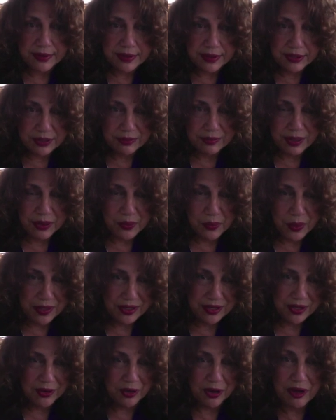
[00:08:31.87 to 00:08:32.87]
You may,
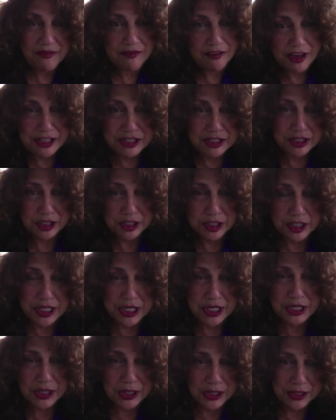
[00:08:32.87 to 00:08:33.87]
affectionately
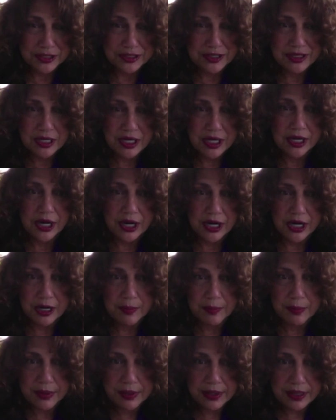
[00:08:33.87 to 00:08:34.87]
called HAARP.